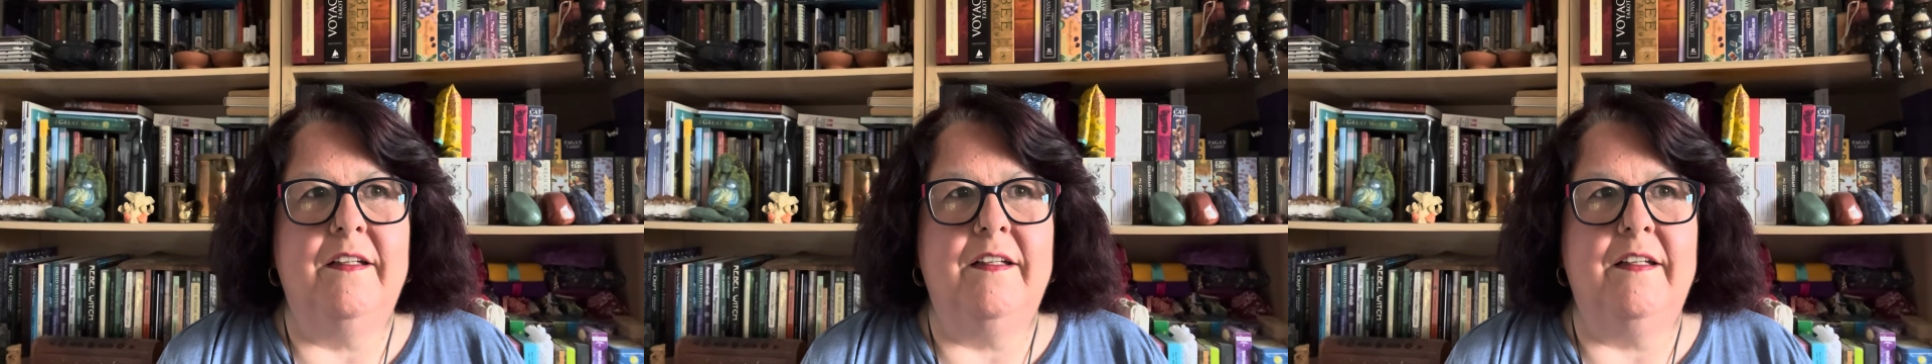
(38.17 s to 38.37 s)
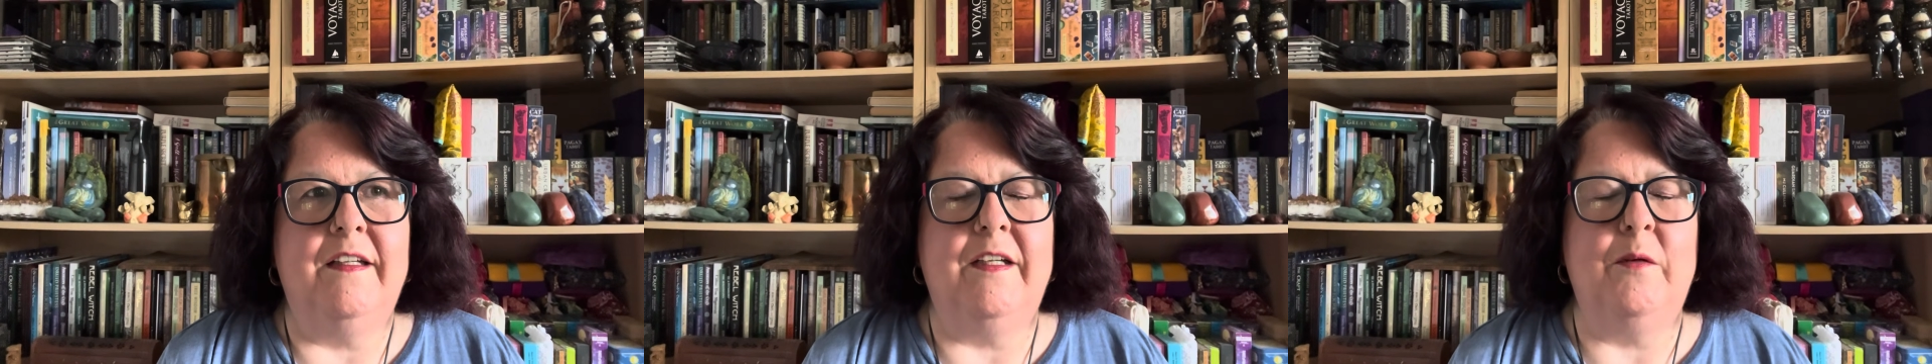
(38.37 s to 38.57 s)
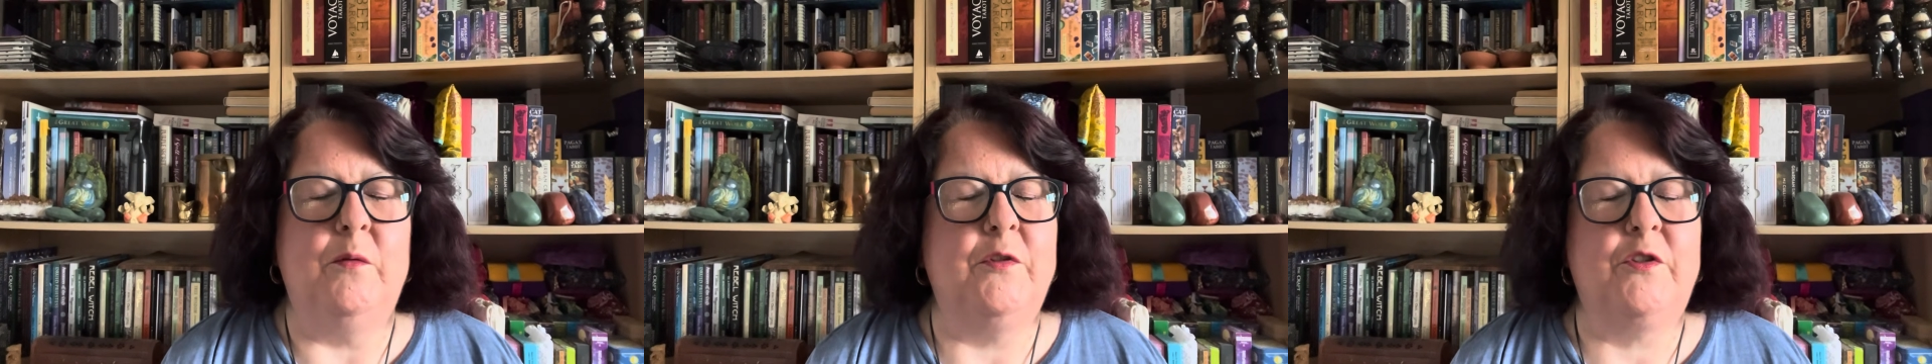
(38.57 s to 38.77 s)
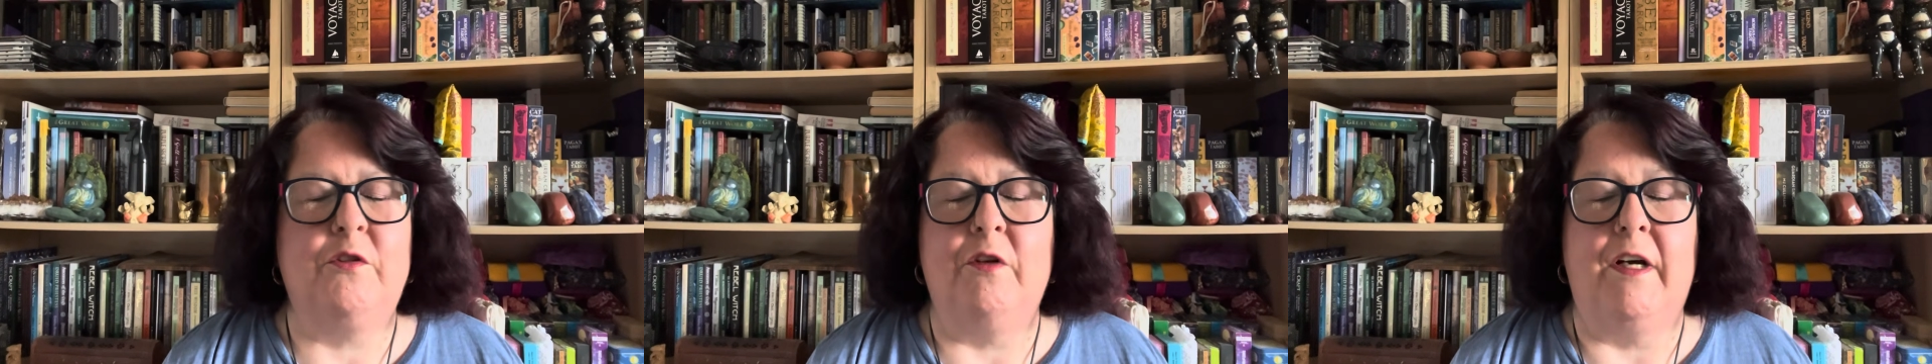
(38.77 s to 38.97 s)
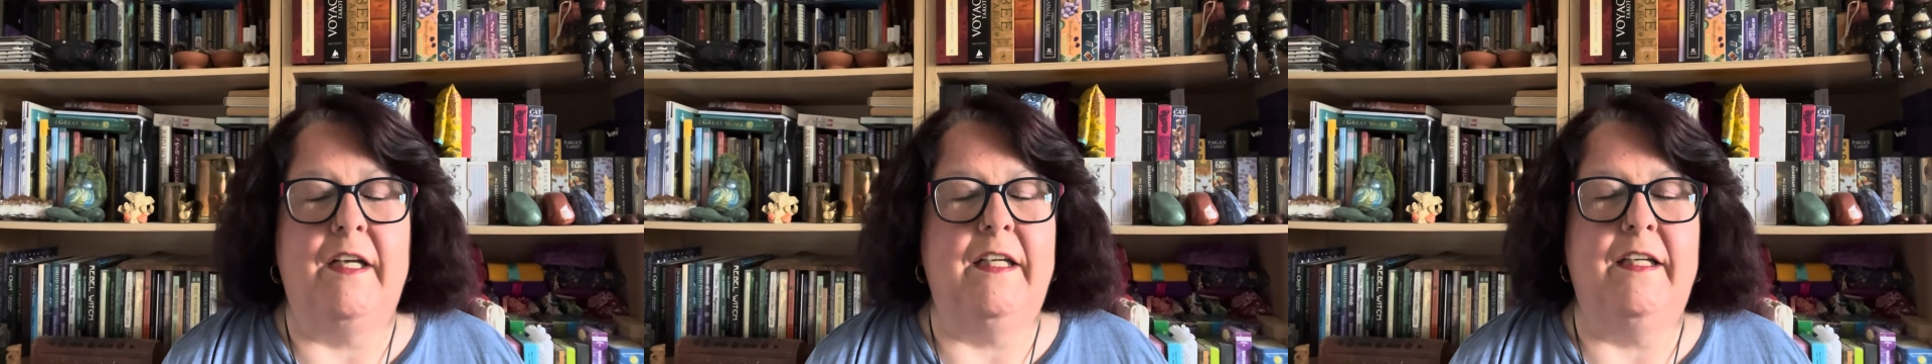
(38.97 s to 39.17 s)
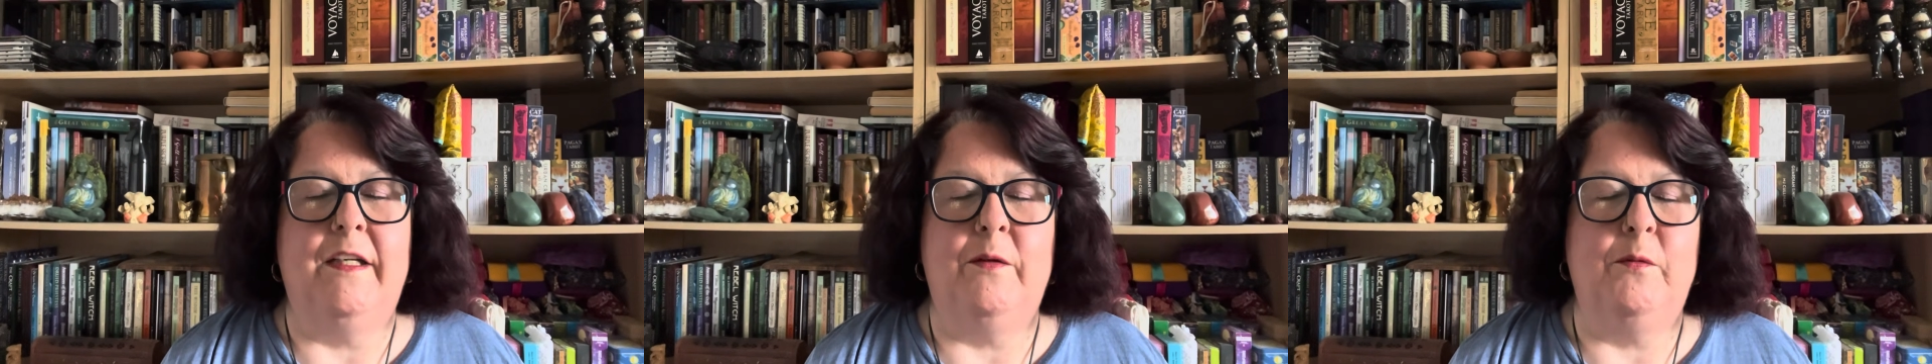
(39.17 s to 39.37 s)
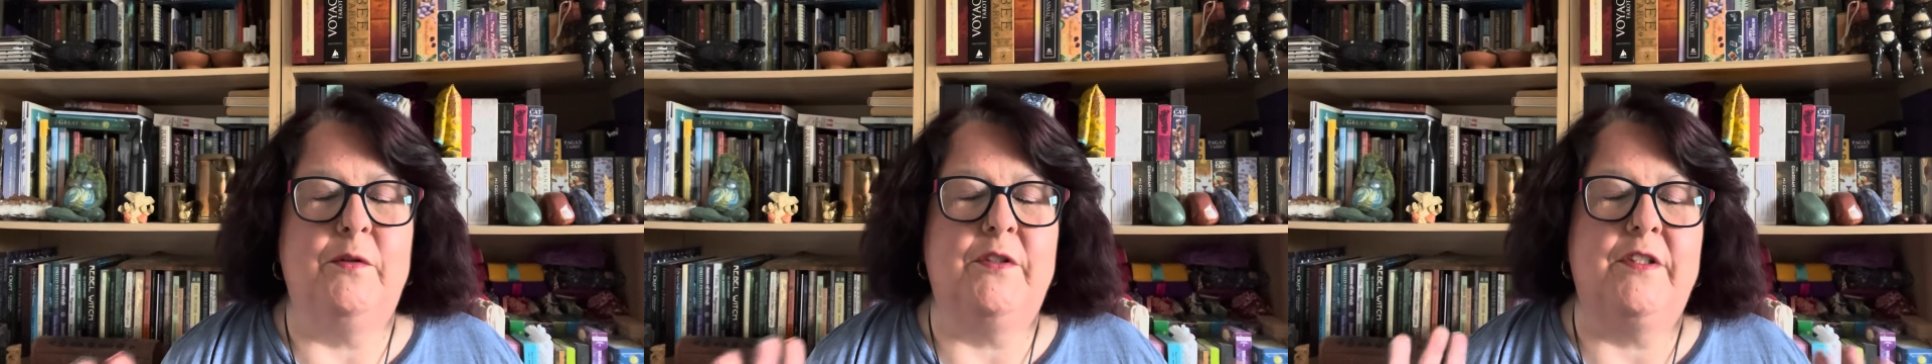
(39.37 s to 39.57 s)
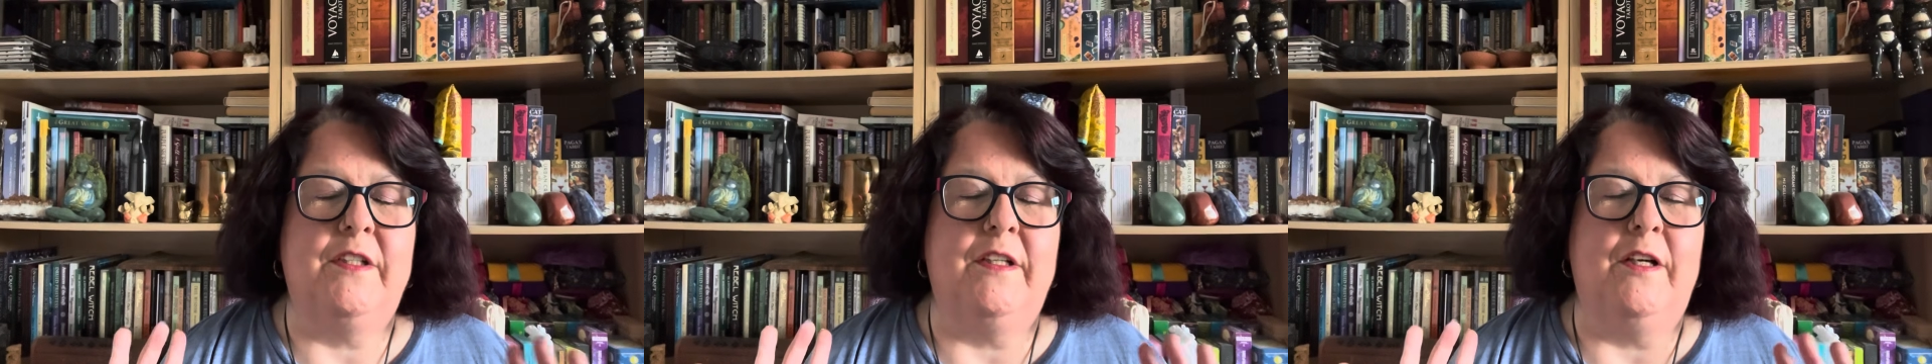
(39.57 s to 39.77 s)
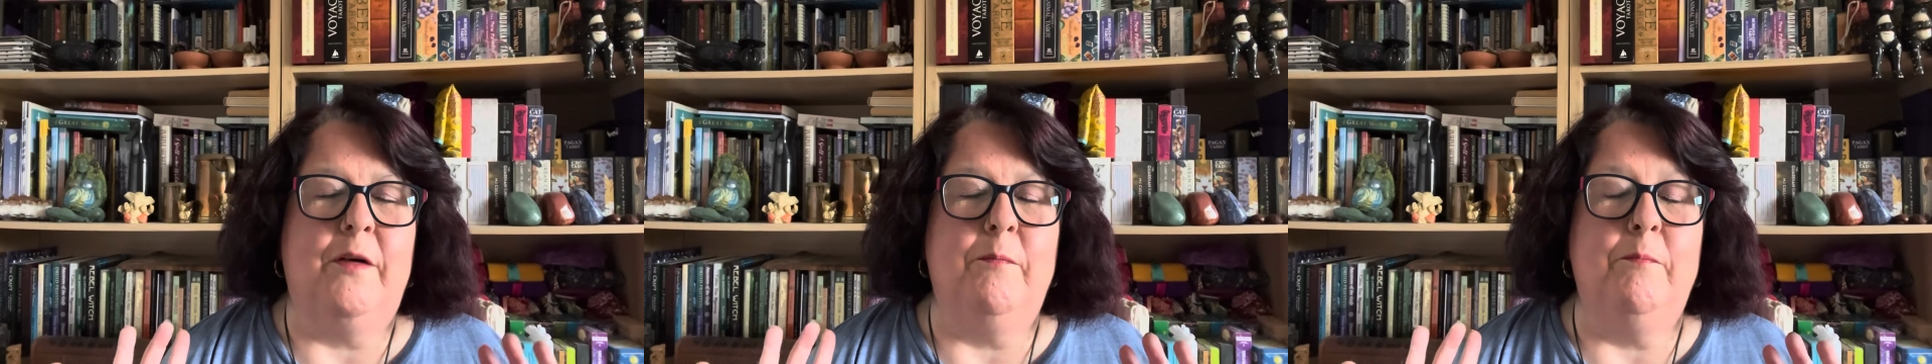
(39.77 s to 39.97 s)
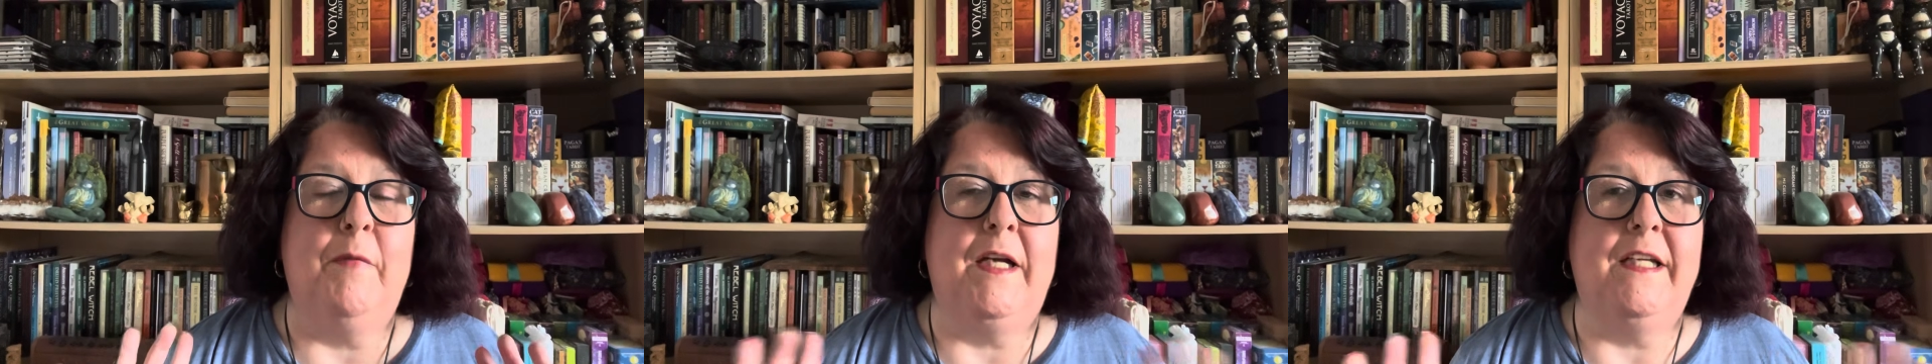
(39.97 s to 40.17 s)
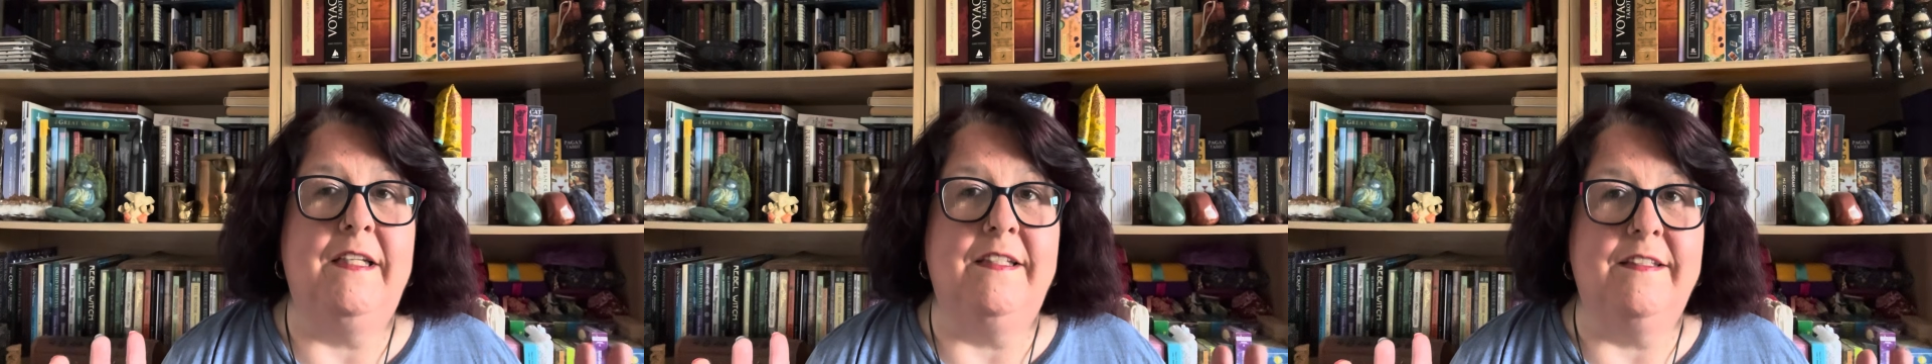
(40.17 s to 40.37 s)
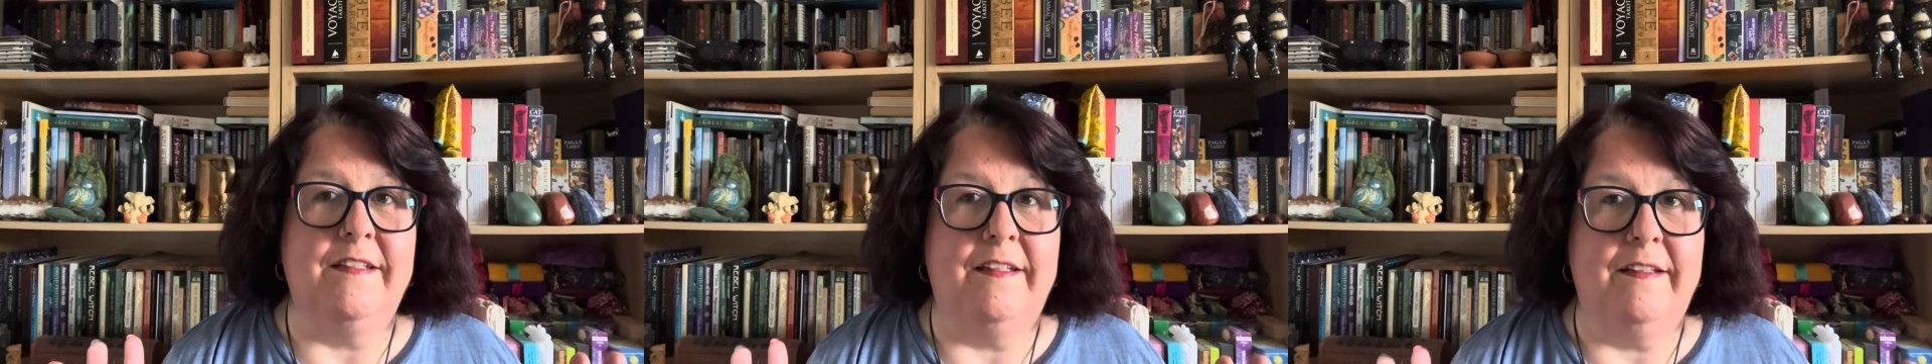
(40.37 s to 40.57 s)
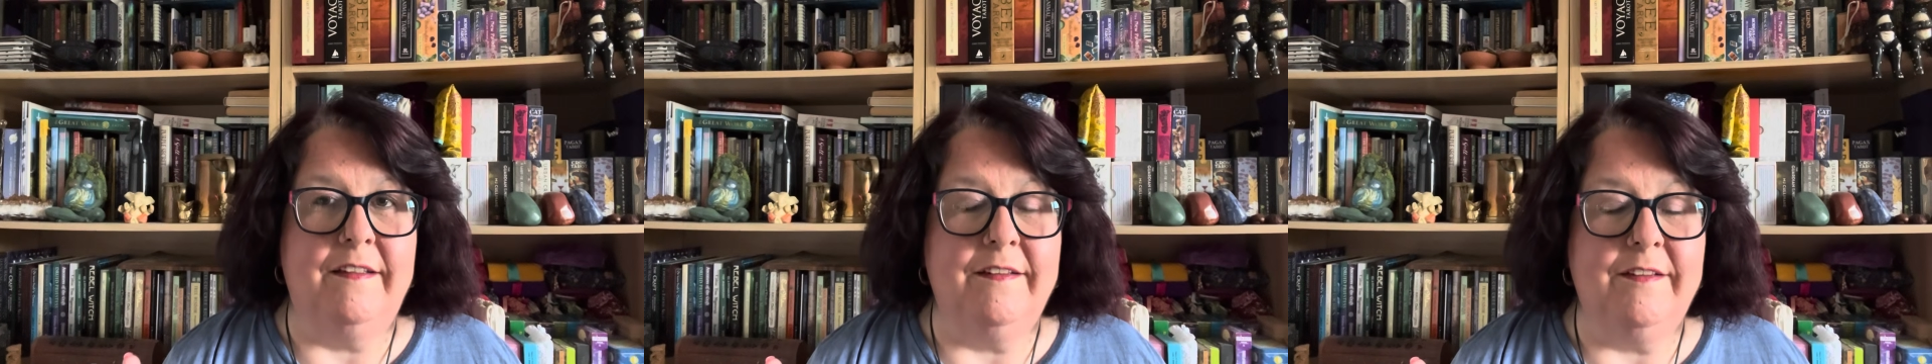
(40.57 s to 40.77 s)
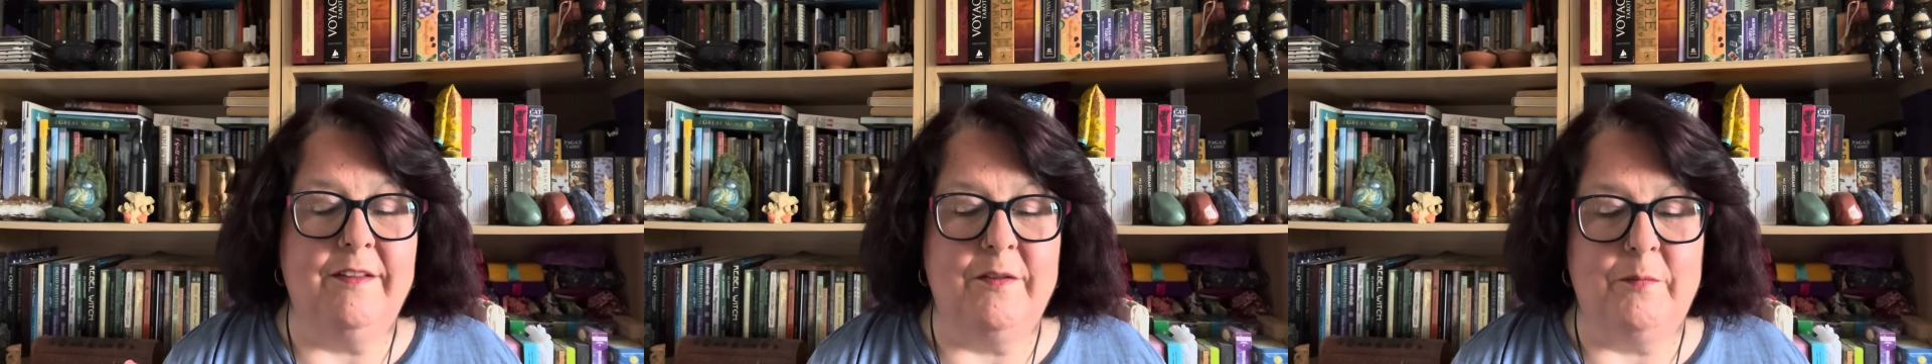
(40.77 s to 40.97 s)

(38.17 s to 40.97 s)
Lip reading: it was great, it was amazing,